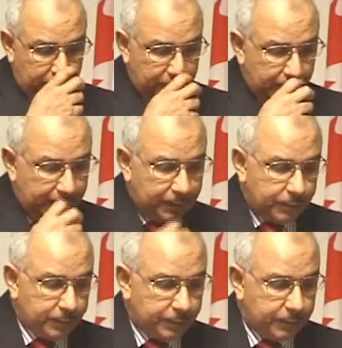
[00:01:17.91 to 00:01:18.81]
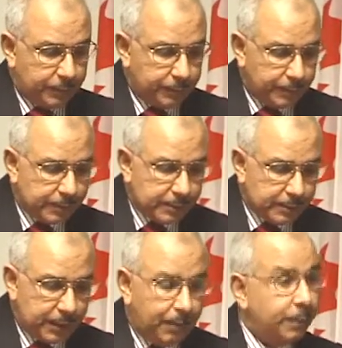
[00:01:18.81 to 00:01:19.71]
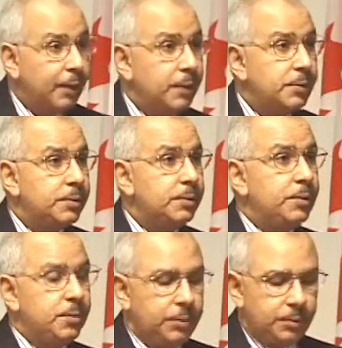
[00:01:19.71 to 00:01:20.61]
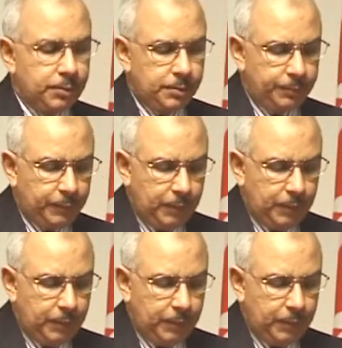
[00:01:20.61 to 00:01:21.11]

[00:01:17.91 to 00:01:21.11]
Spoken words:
relating to Islamic financial institutions